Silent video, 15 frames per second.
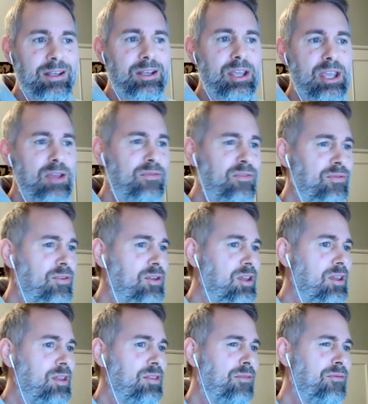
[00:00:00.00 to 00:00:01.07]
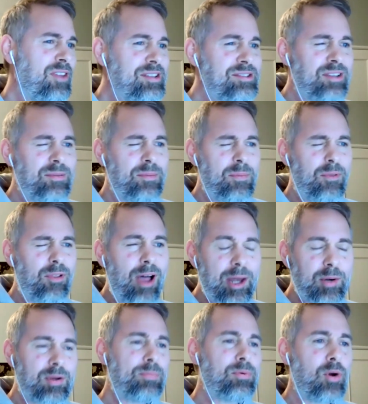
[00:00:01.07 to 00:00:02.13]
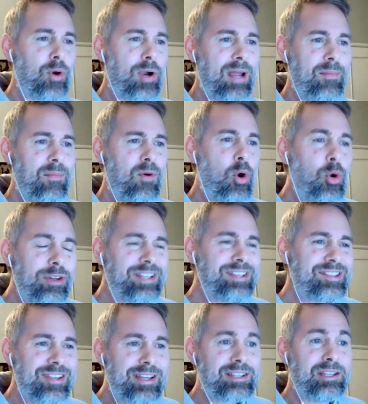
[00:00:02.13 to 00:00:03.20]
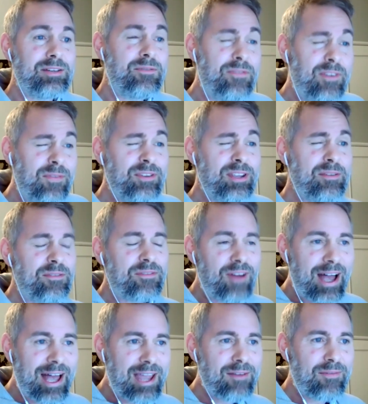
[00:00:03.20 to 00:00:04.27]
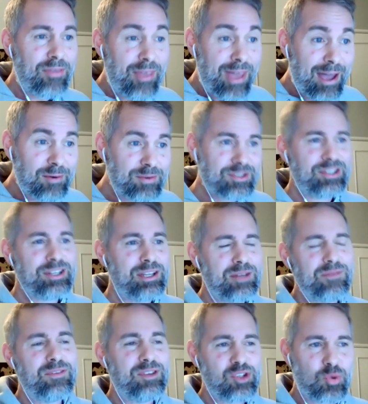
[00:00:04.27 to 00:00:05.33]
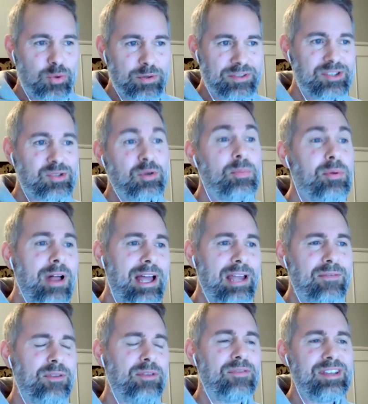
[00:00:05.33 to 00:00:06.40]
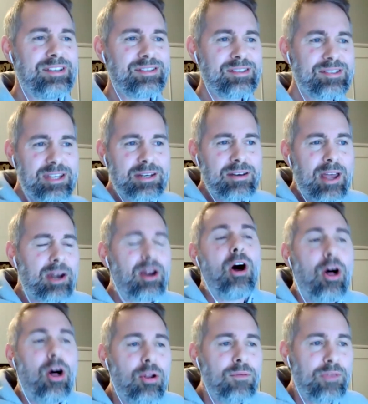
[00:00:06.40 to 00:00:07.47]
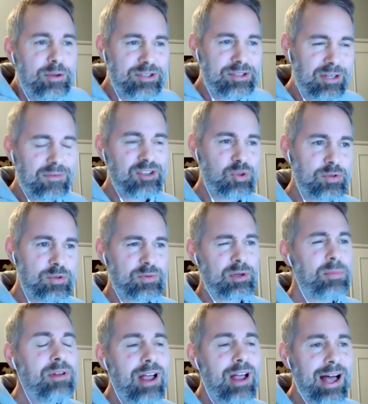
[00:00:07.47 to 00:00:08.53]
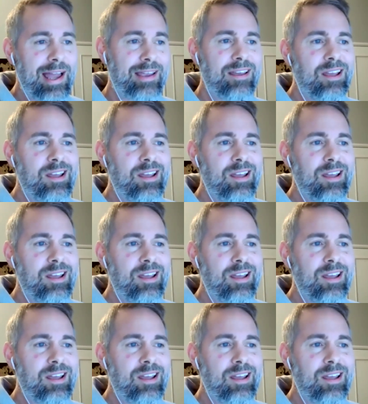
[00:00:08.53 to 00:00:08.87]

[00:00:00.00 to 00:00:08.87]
if the visa lottery program only selected 55,000 individuals to apply for the visas, that not all of those individuals would apply.